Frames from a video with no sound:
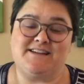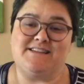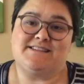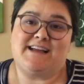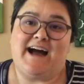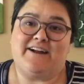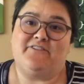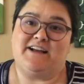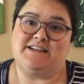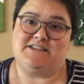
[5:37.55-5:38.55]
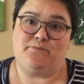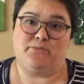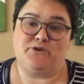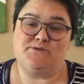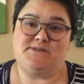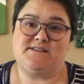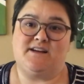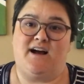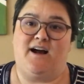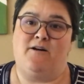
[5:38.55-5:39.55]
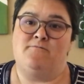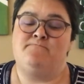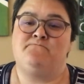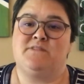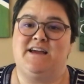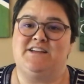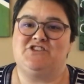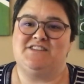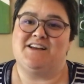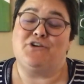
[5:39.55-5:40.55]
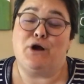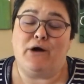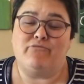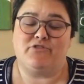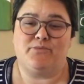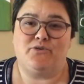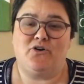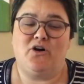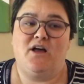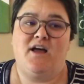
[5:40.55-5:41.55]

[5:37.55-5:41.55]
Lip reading: It's kind of like a deep bruise, and it's just uncomfortable.